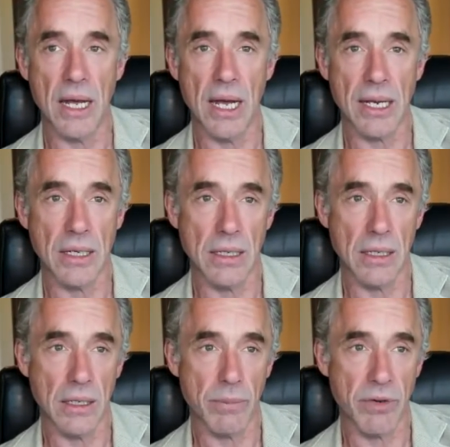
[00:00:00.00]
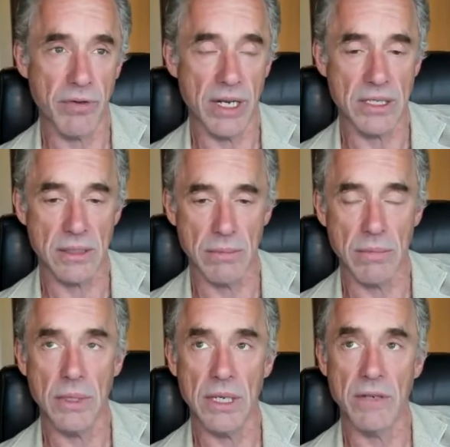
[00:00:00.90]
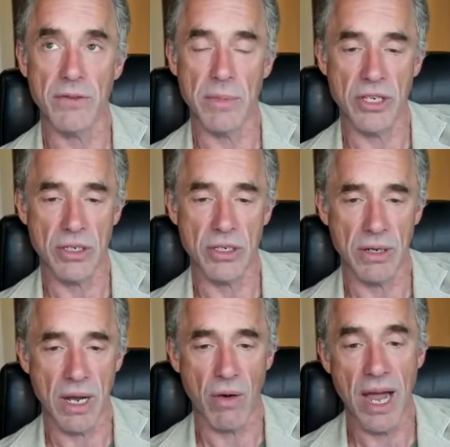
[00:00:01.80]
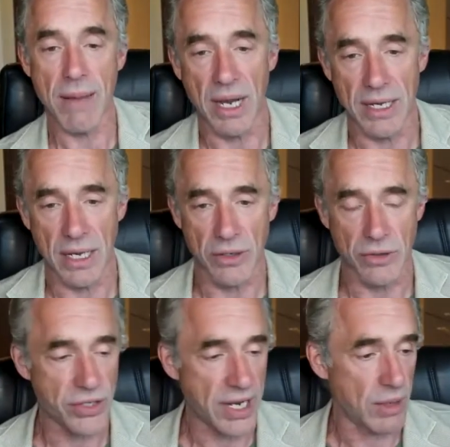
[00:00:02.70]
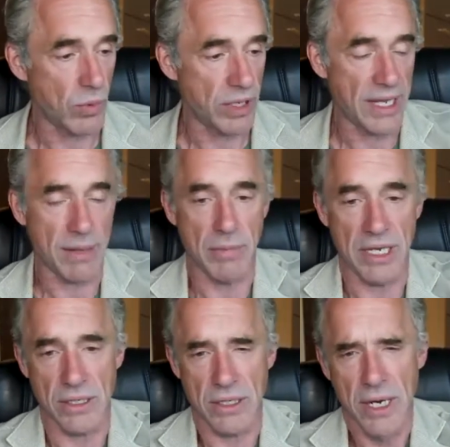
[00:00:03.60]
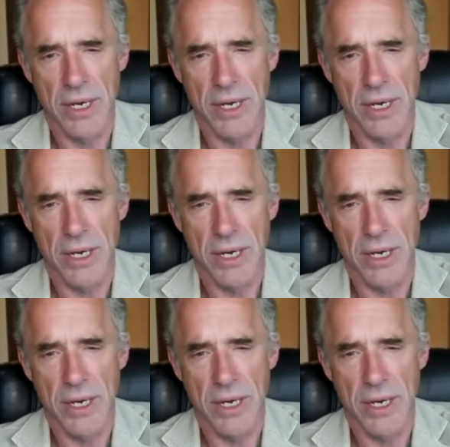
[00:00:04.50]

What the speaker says: can provide some information about how I might understand what that means.